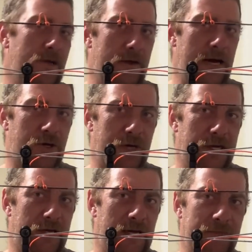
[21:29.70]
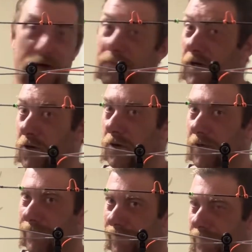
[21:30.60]
Archery in Seaford in Victoria.
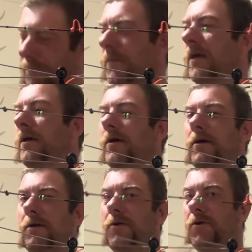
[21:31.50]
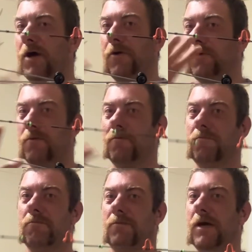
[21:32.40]
No,
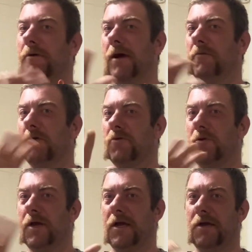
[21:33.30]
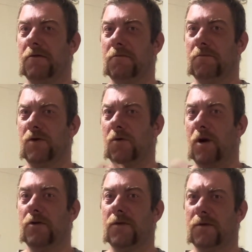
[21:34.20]
don't worry, I'm not doing any
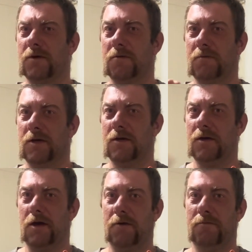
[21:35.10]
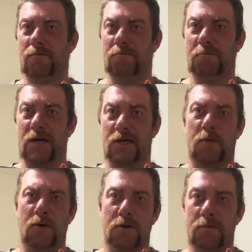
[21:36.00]
quotes for being
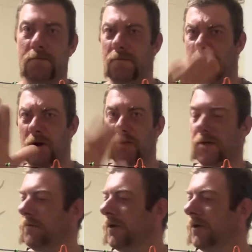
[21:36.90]
sponsored. Promise.